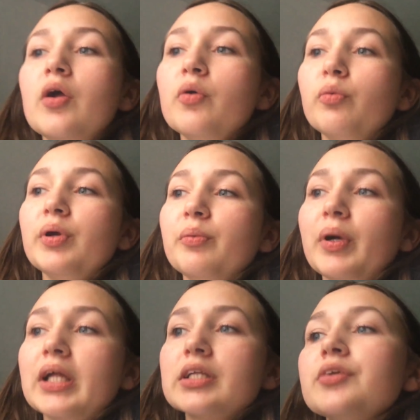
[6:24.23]
We
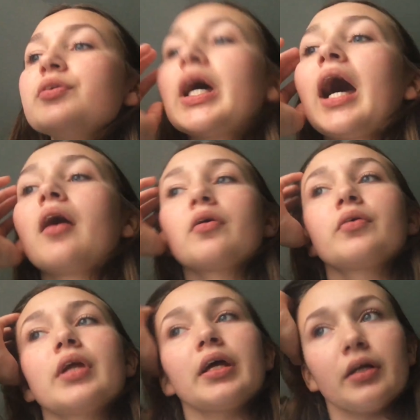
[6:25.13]
went to
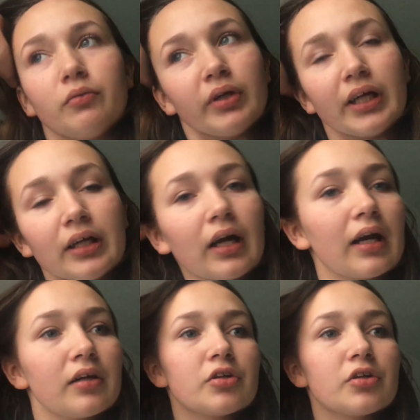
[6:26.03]
town and we kind